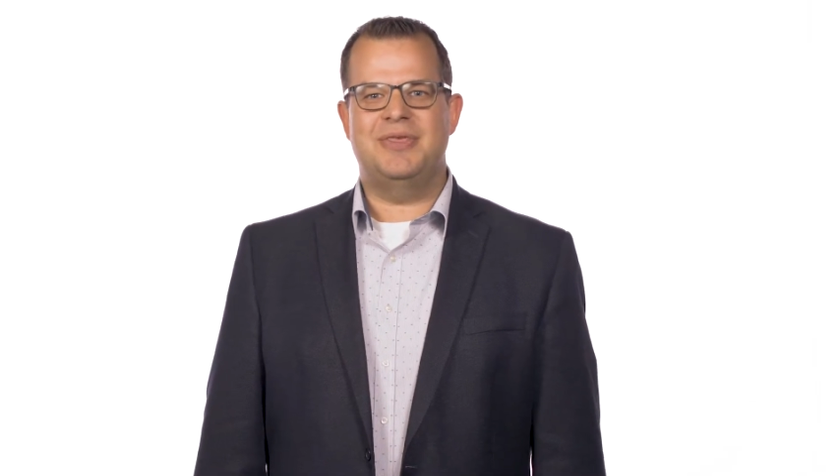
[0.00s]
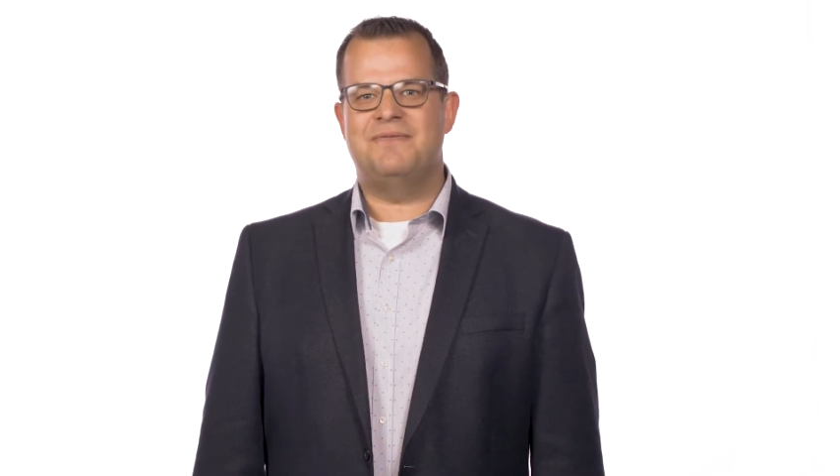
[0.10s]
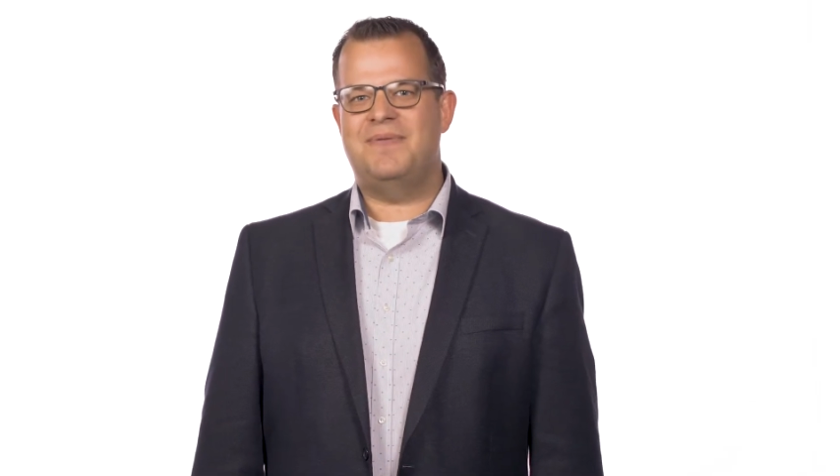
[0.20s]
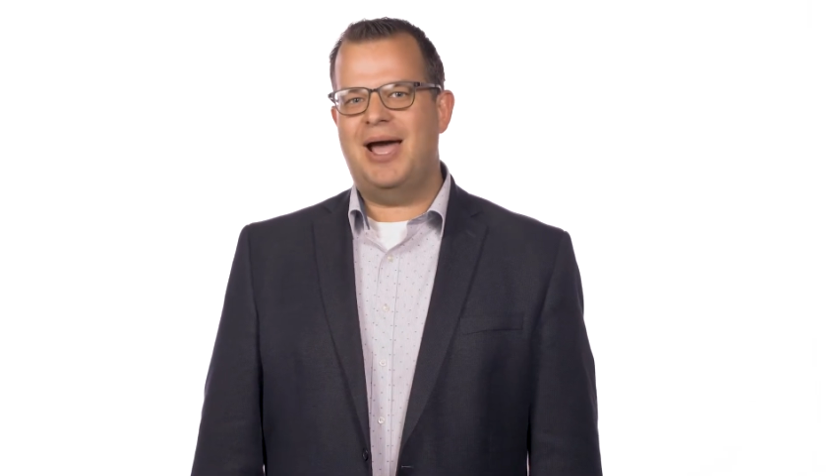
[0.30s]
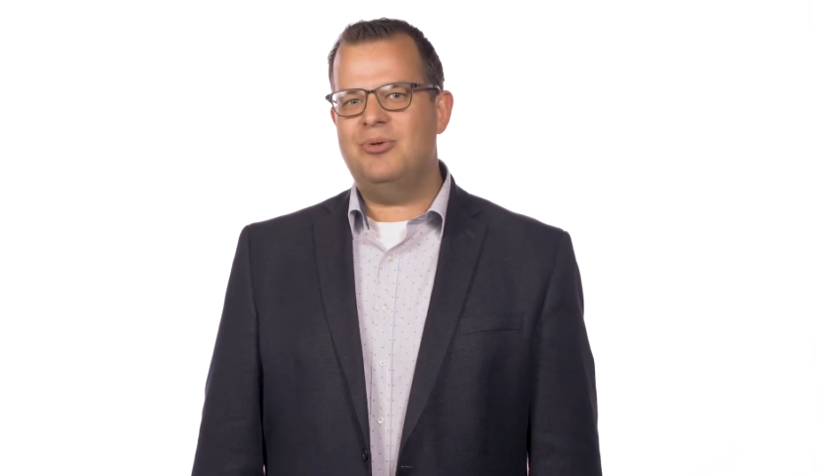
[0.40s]
the
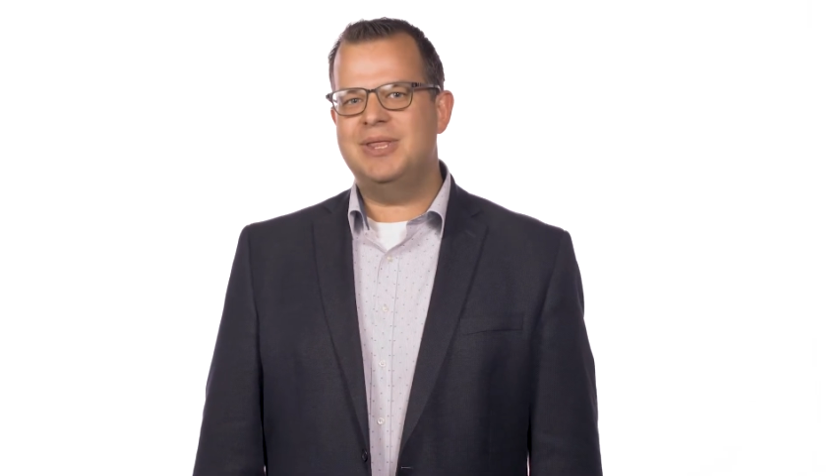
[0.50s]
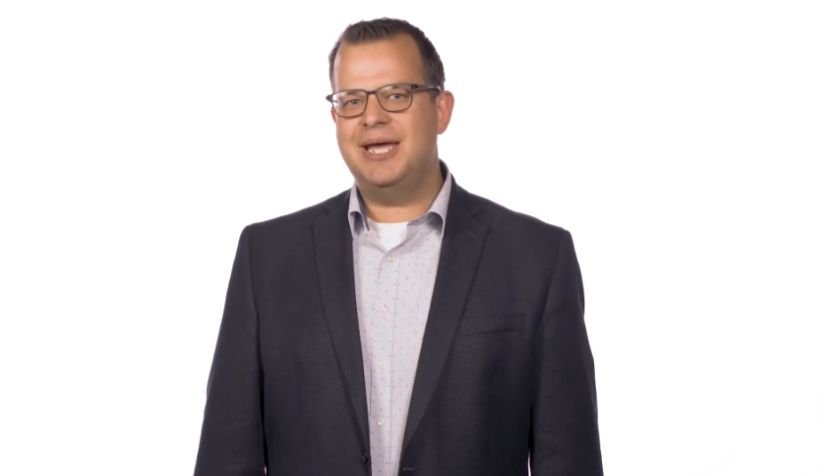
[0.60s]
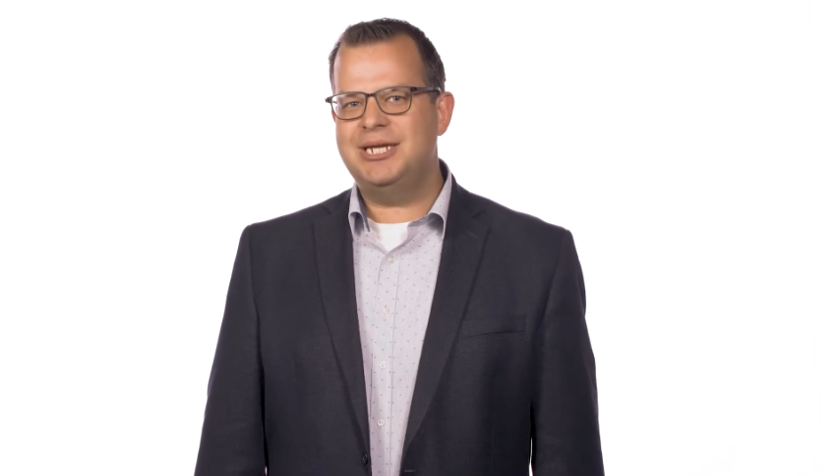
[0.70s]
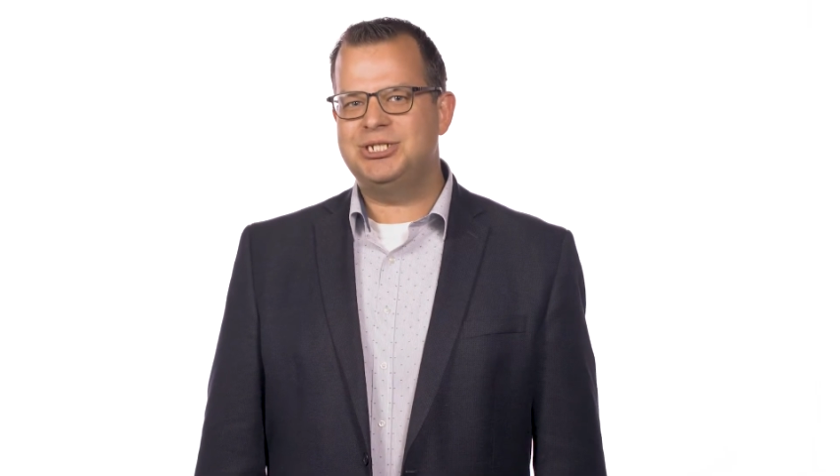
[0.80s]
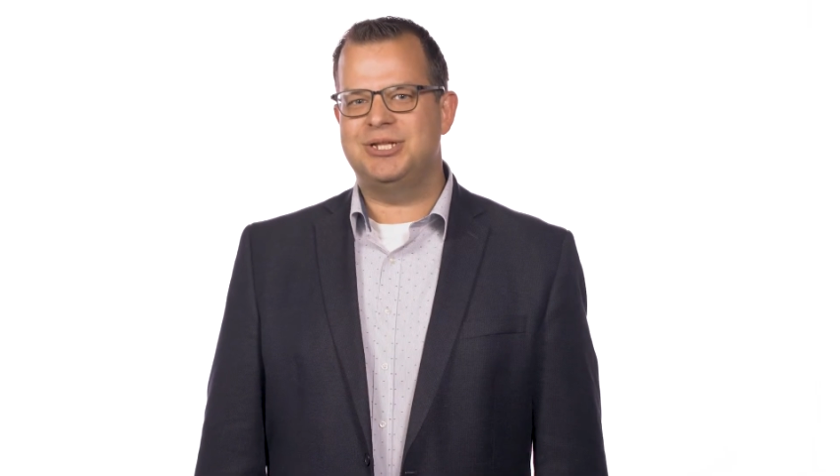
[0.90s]

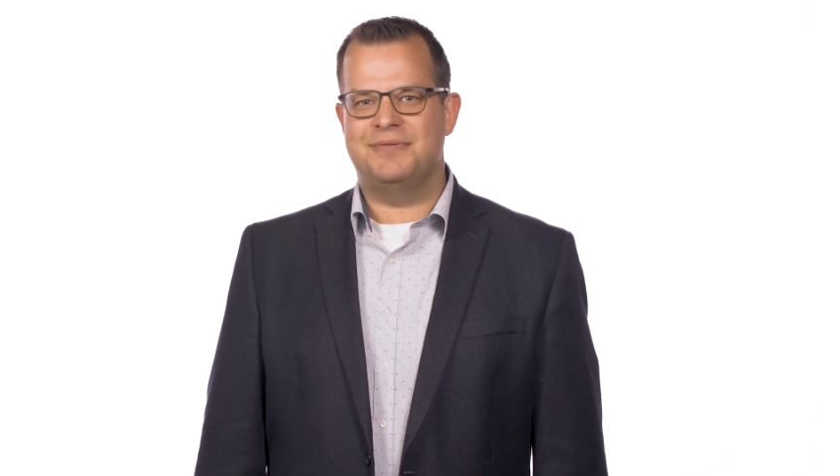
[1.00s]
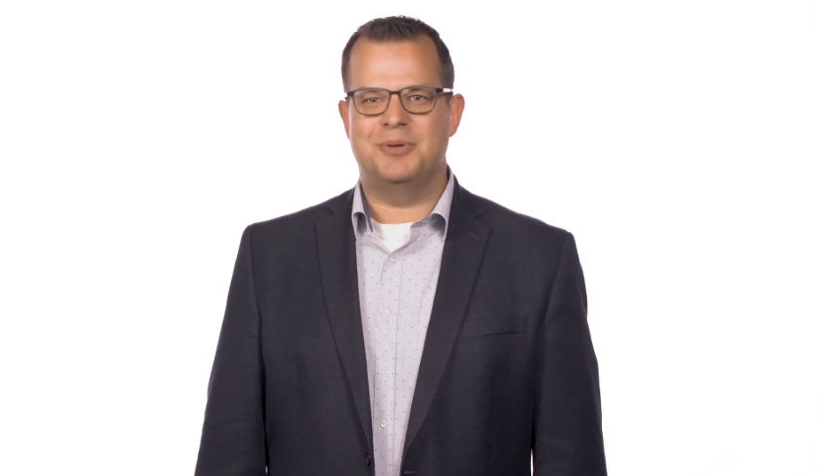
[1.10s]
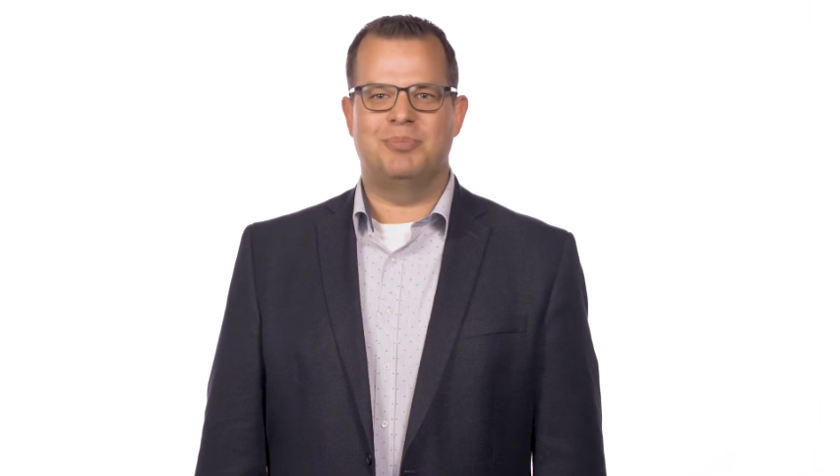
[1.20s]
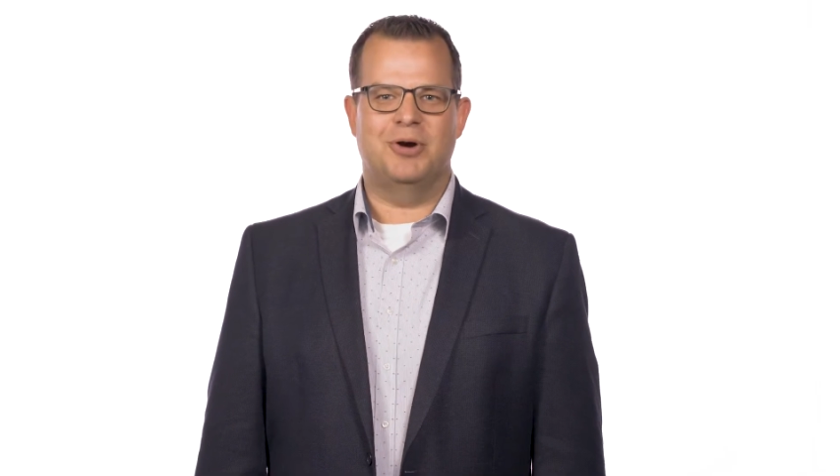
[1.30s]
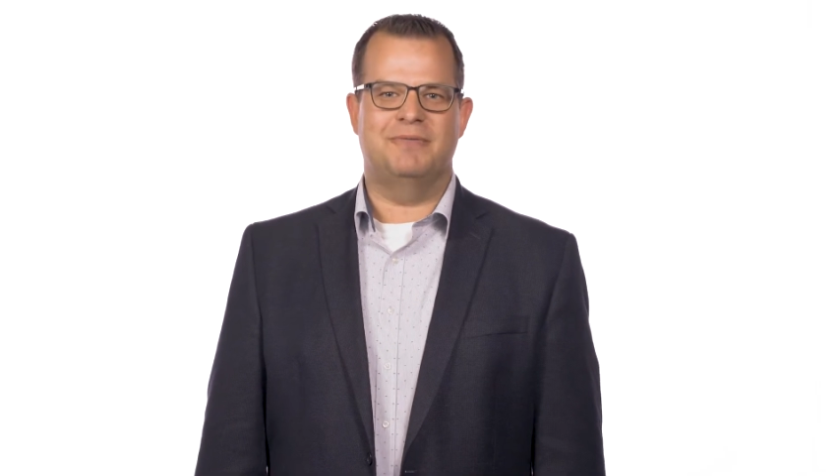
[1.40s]
foundation of
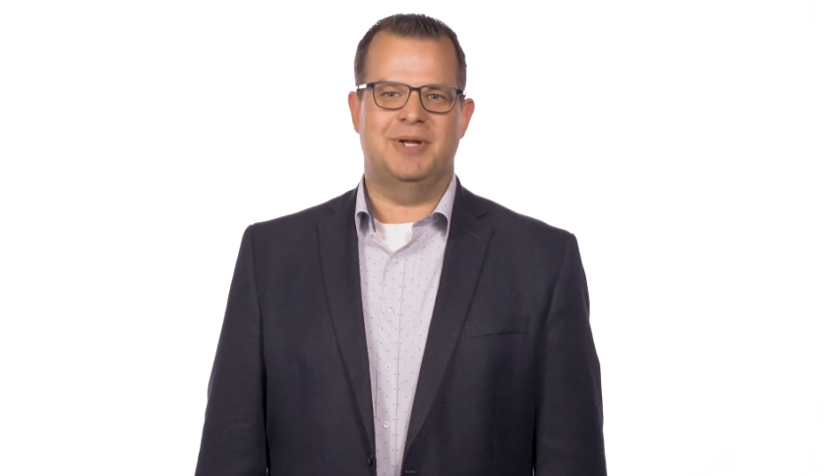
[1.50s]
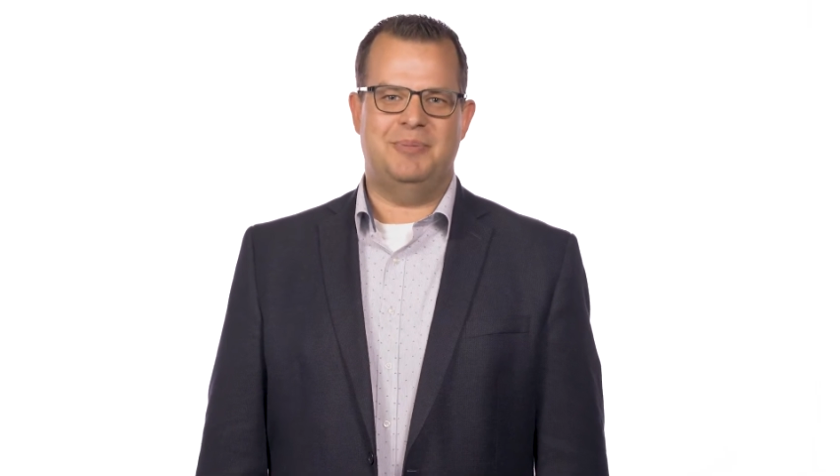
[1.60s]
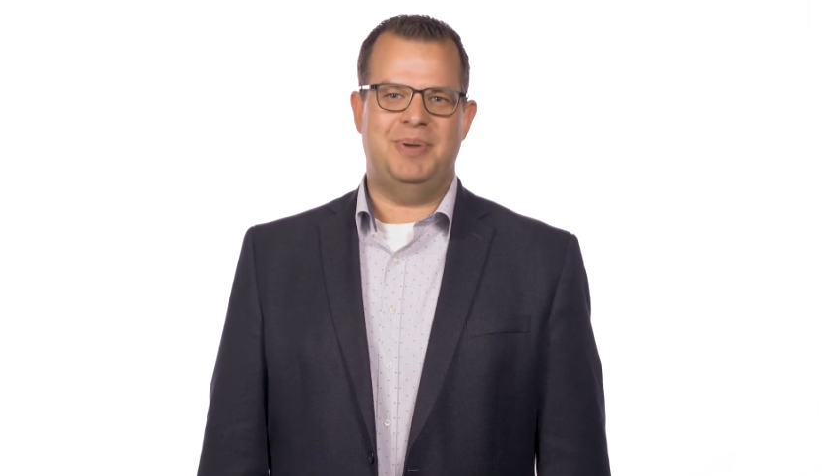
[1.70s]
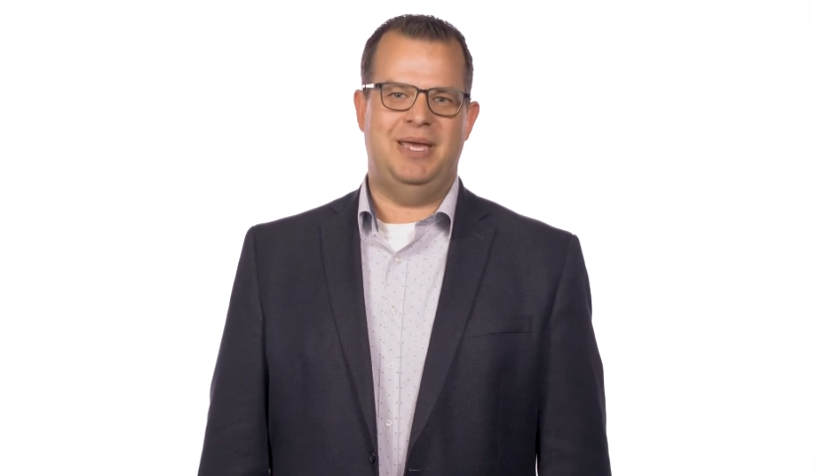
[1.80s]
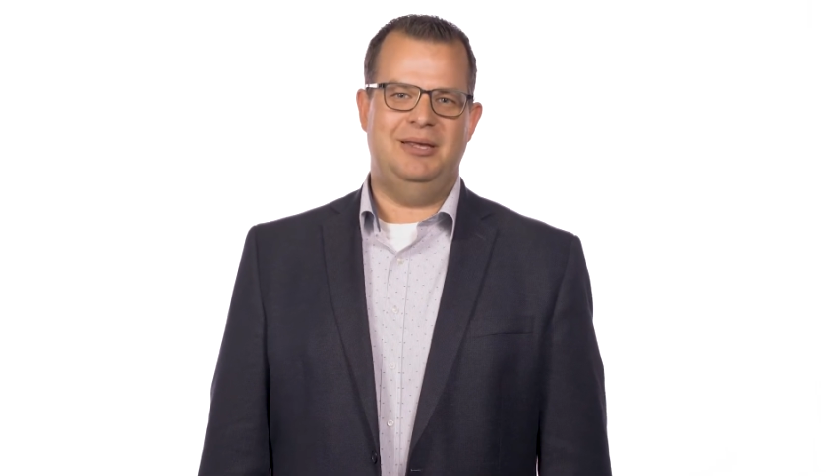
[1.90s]
the
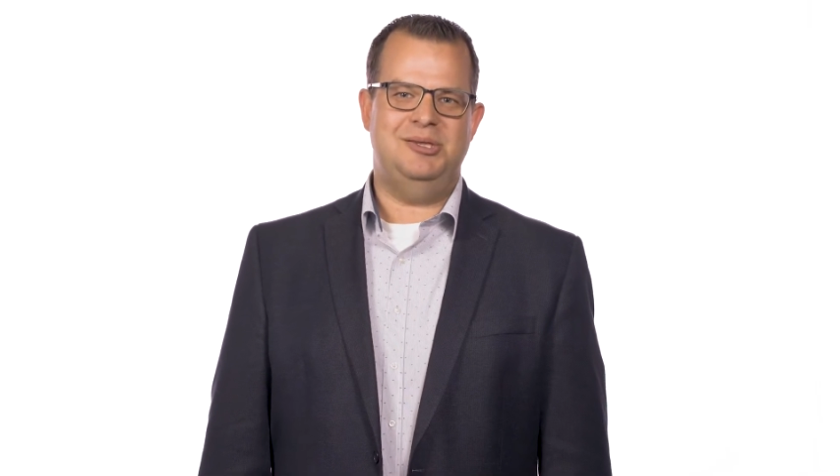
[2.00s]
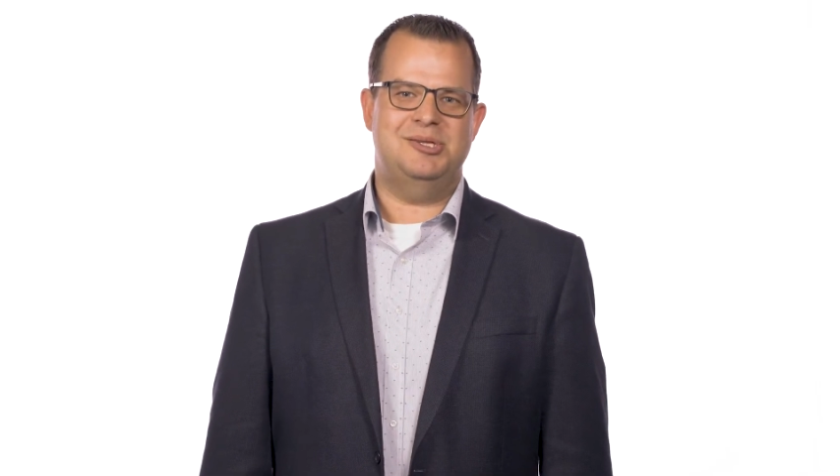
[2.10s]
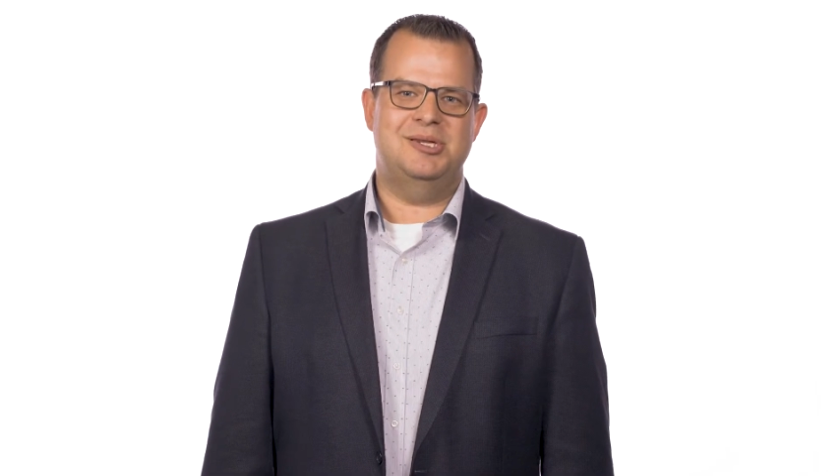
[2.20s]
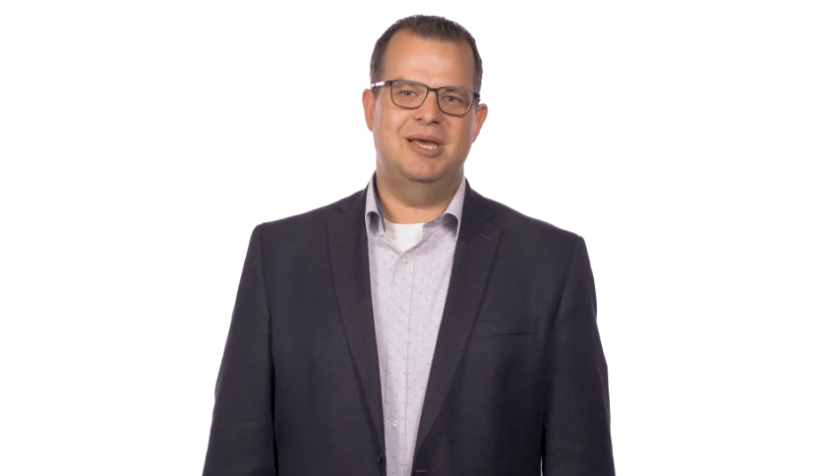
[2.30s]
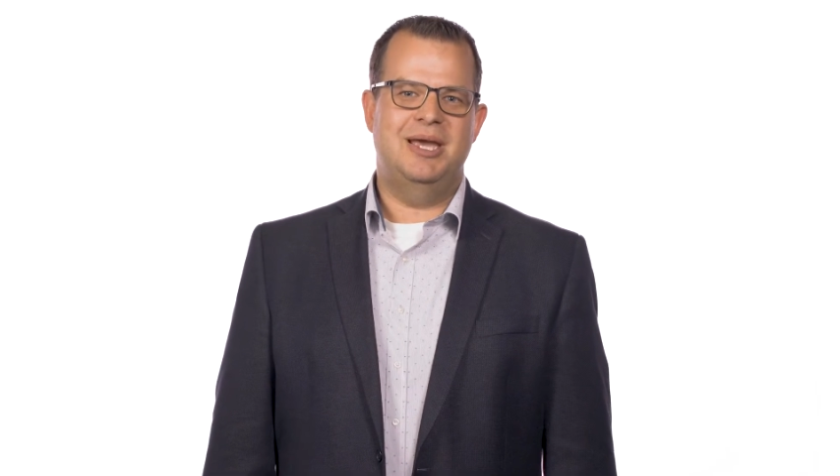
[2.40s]
perfect
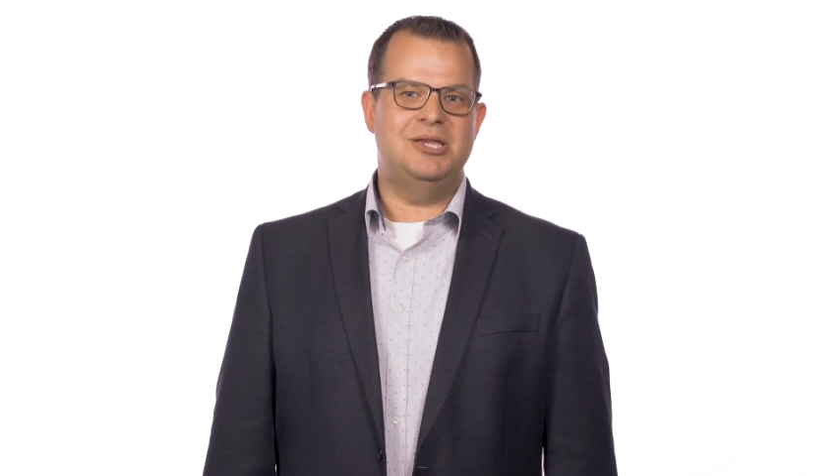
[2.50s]
peace